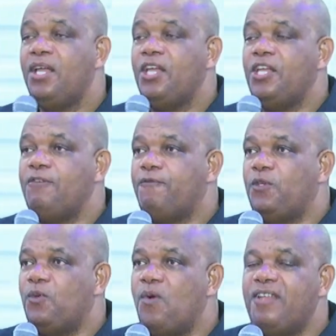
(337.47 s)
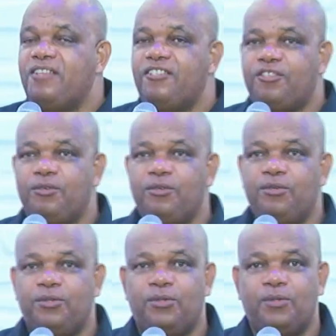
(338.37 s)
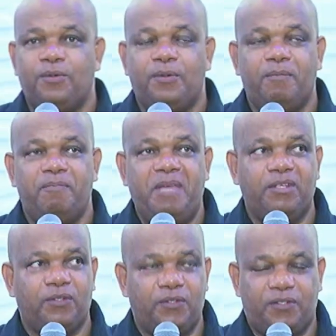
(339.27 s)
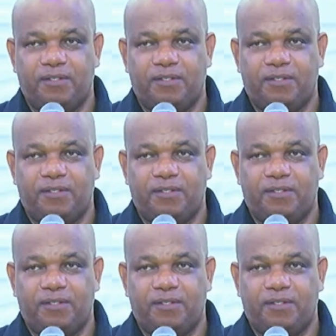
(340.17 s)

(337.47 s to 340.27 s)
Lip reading: If you want to build,